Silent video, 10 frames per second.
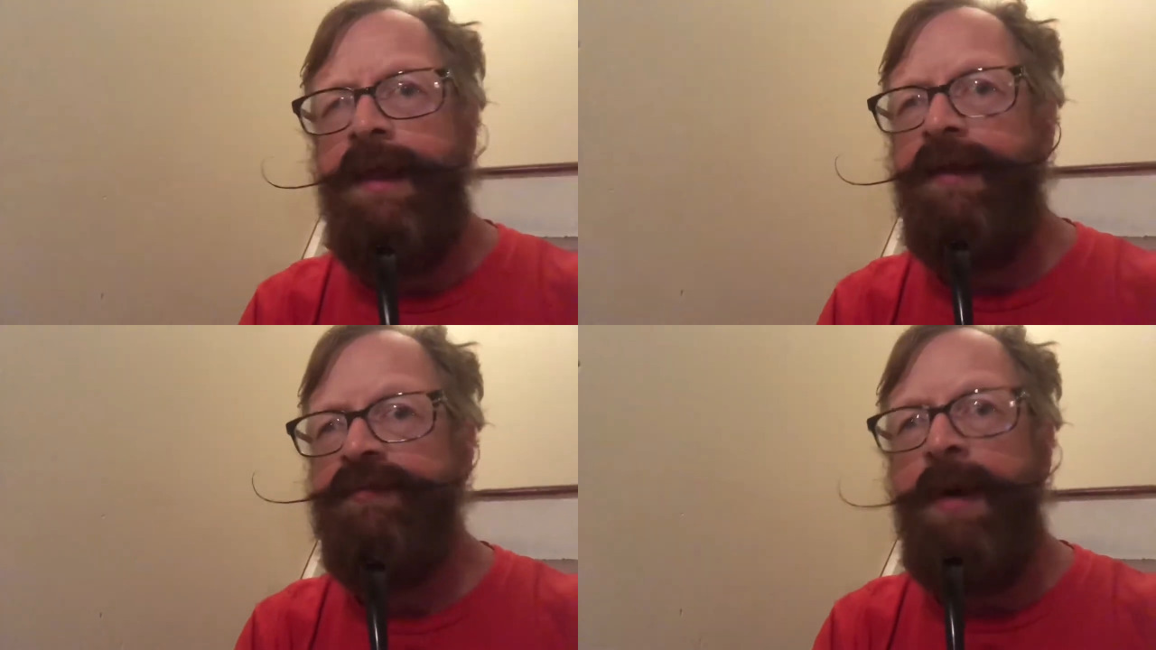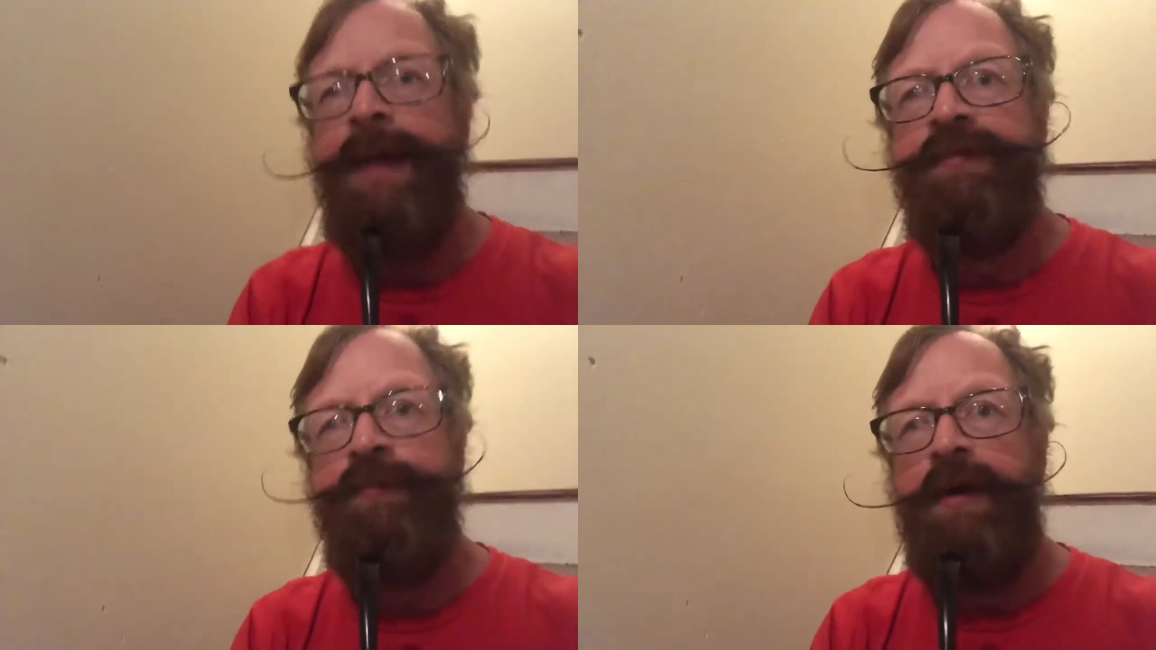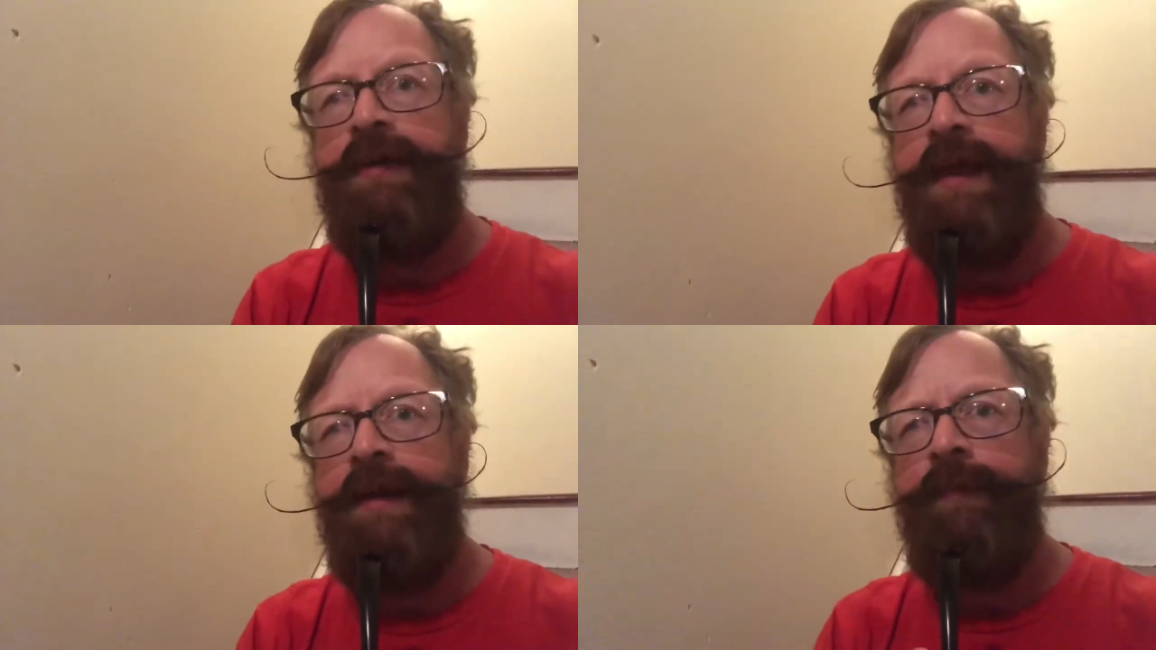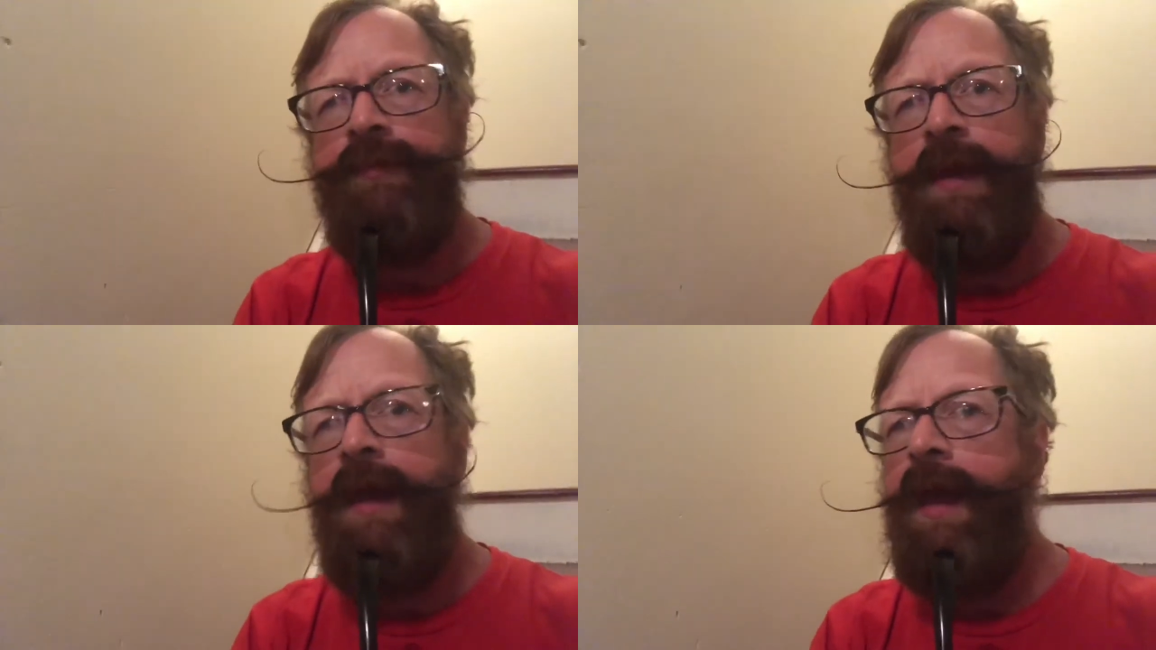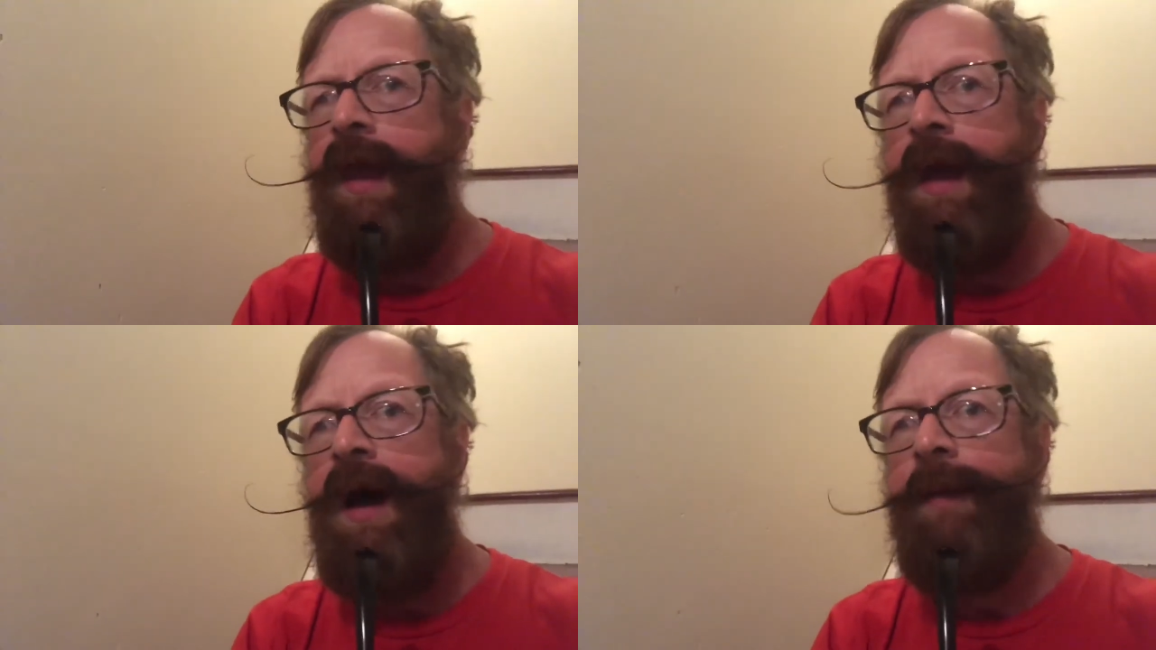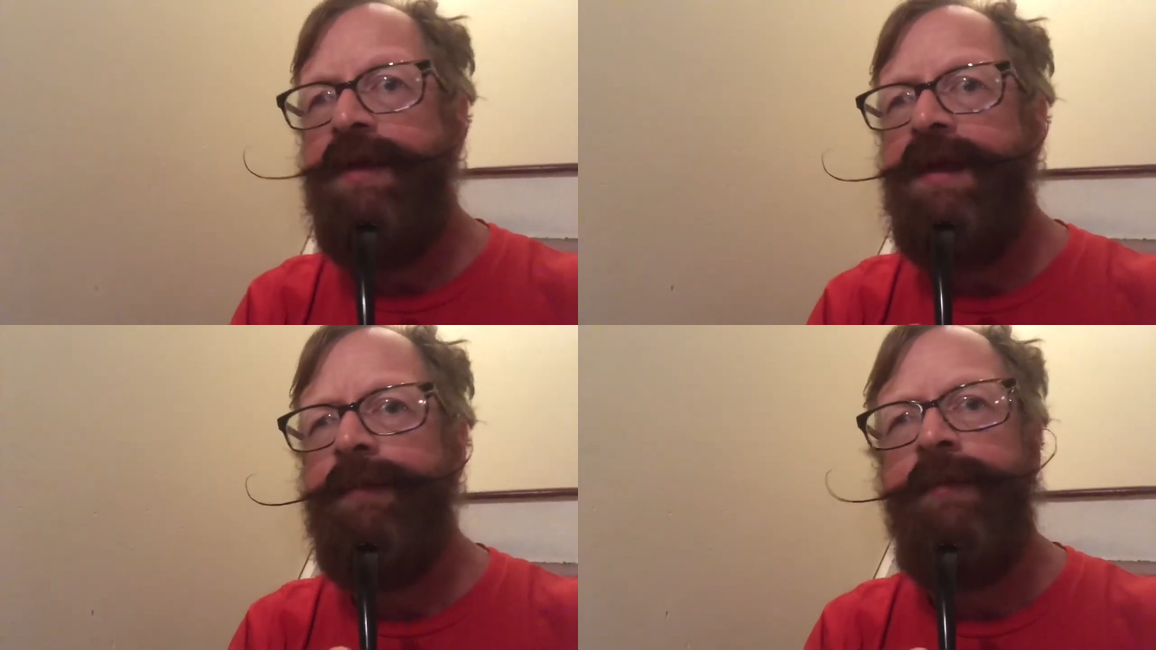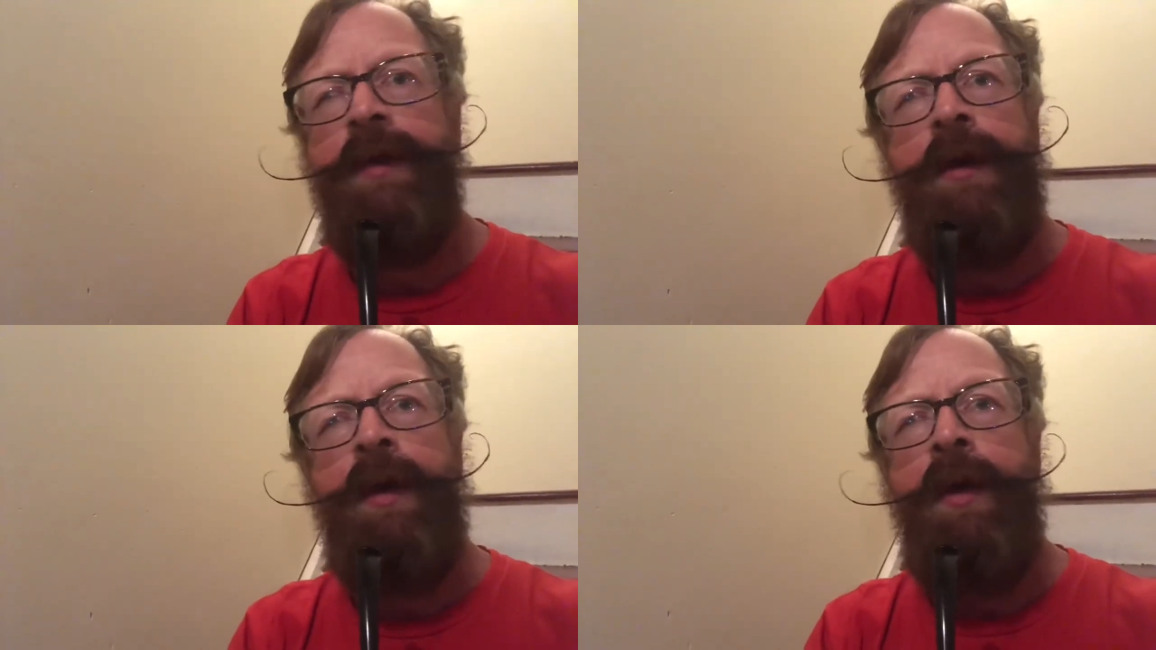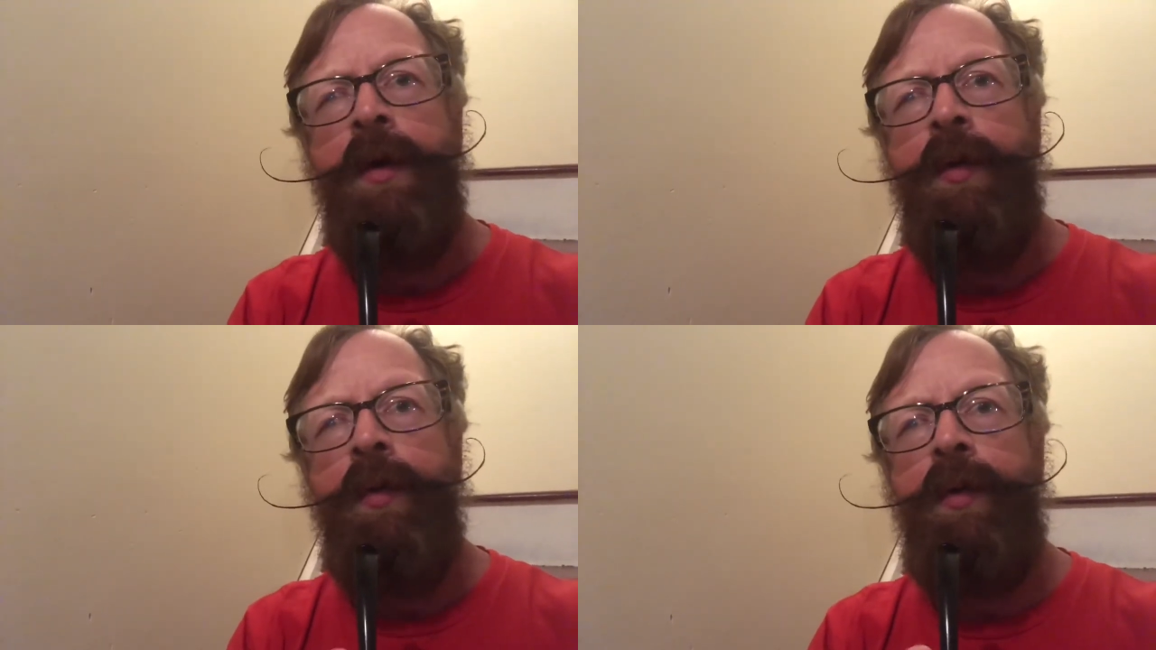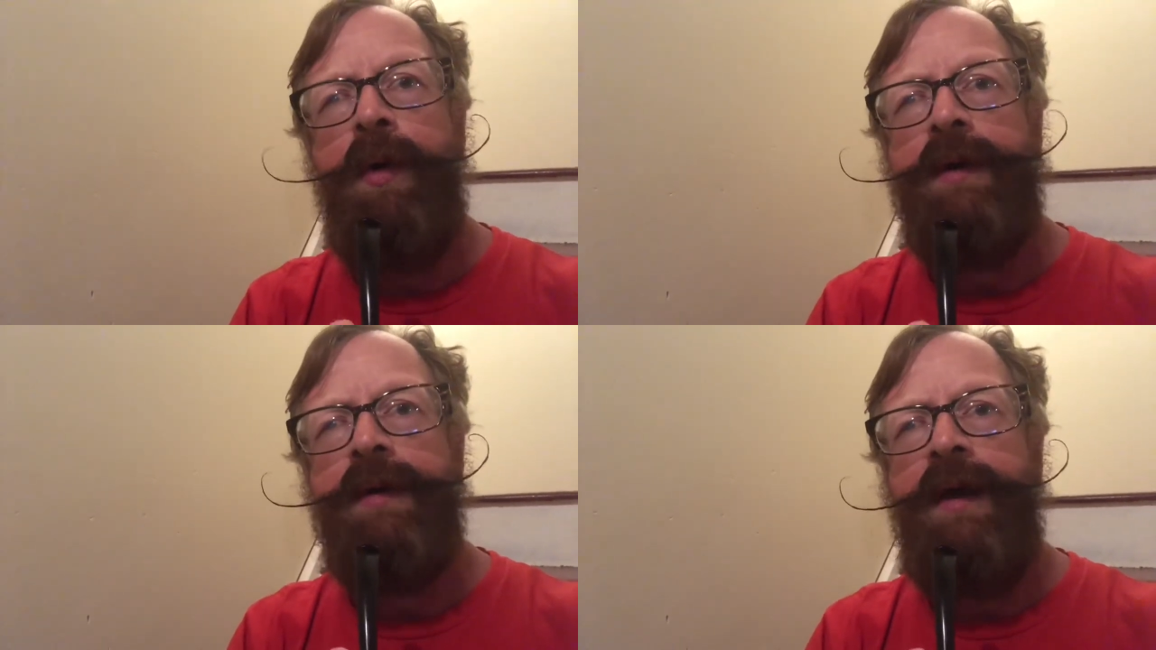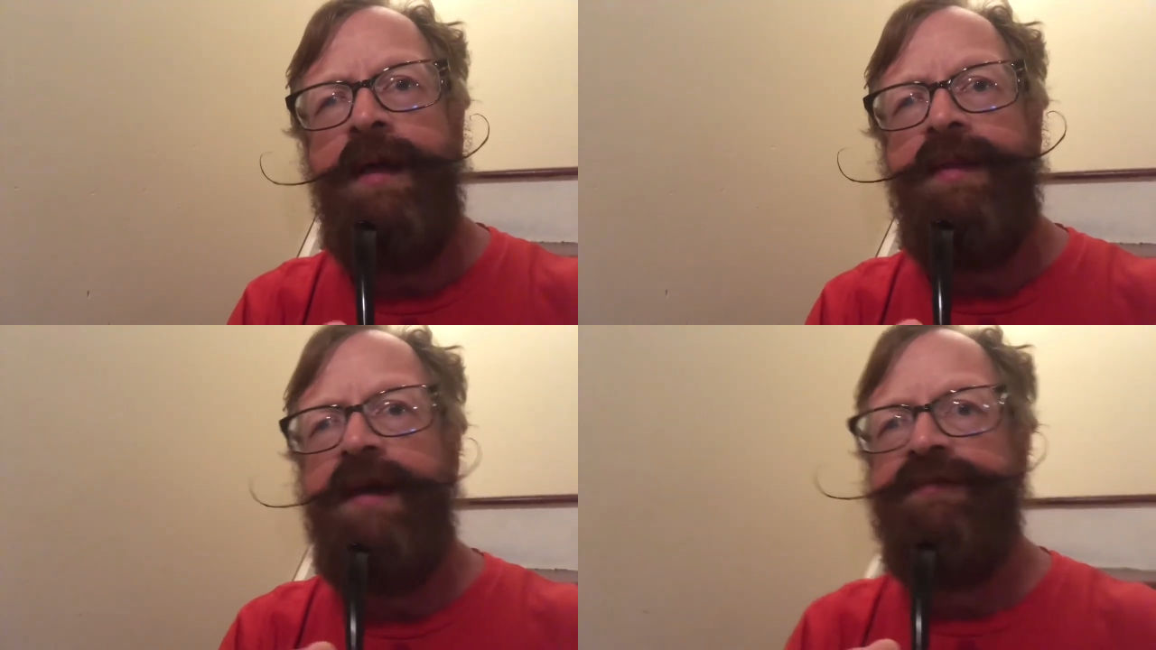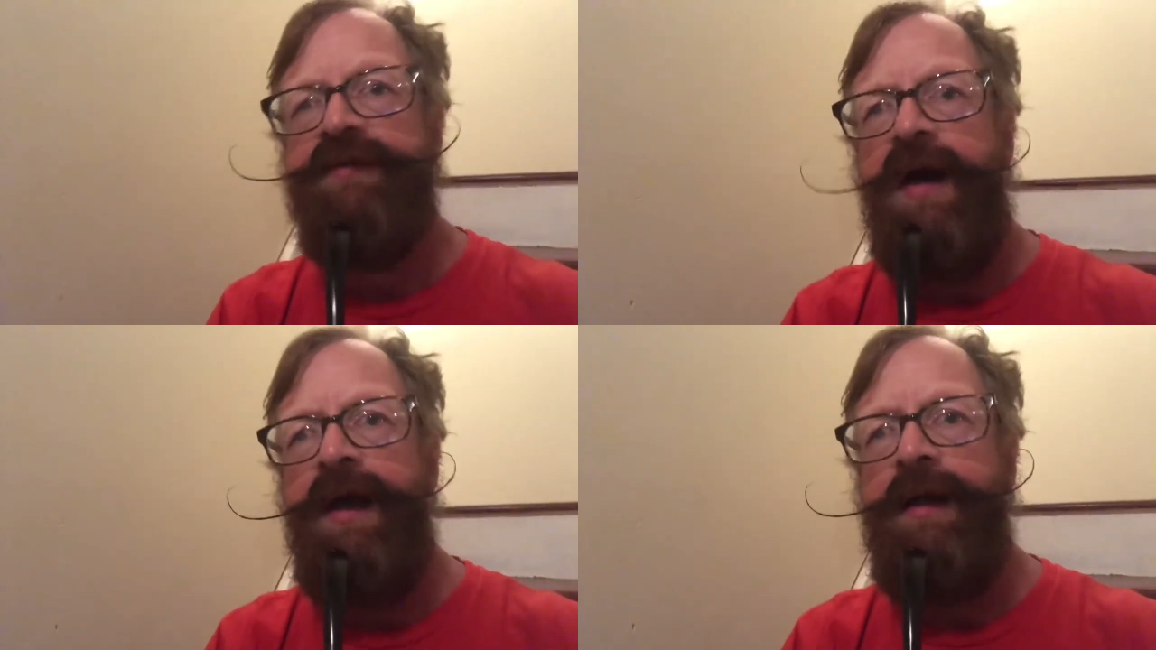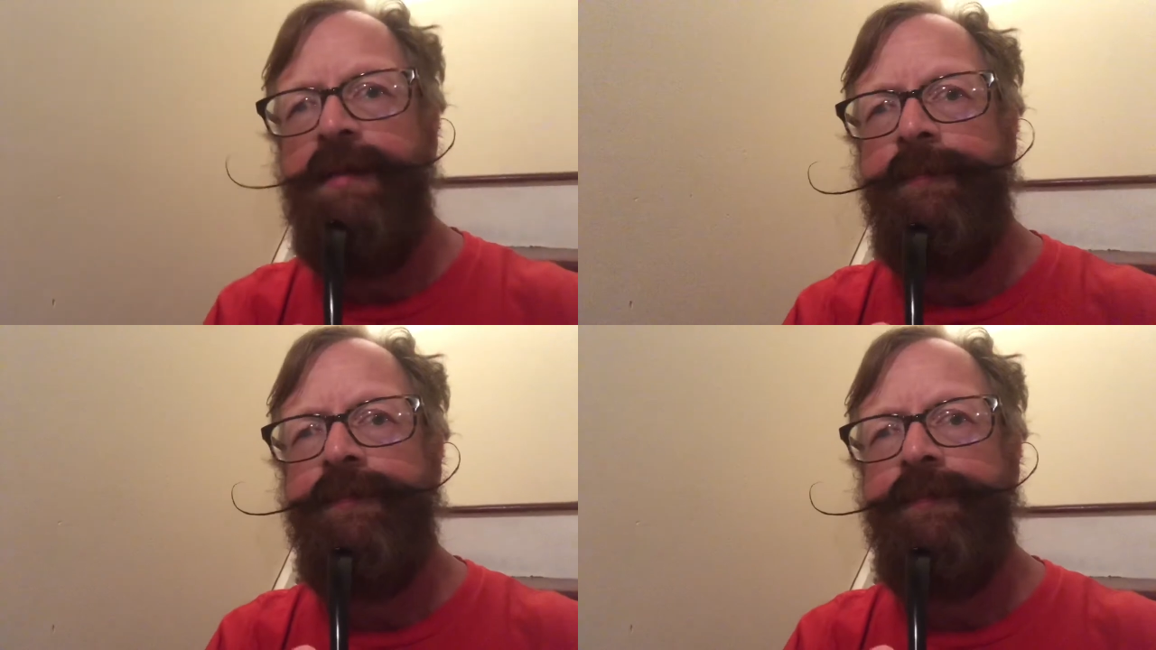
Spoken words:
Is pipe smoking a hobby or a lifestyle?